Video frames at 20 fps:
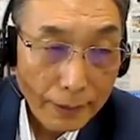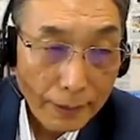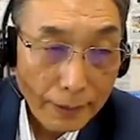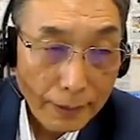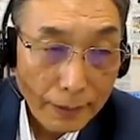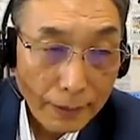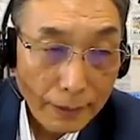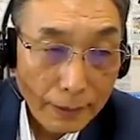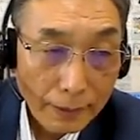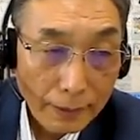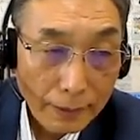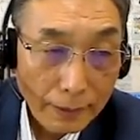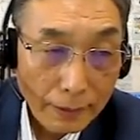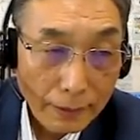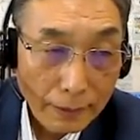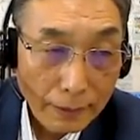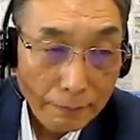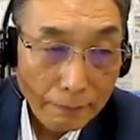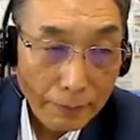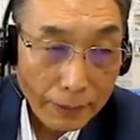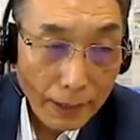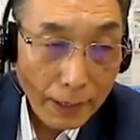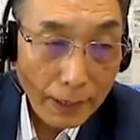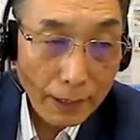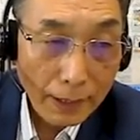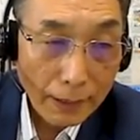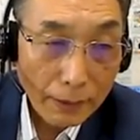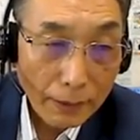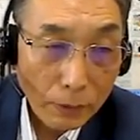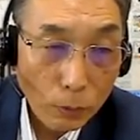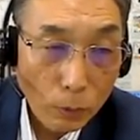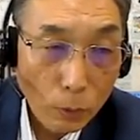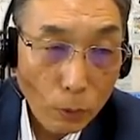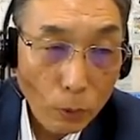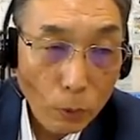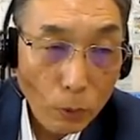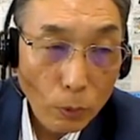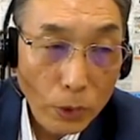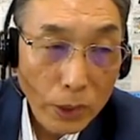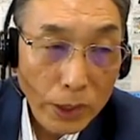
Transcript: in uh, training in Japan,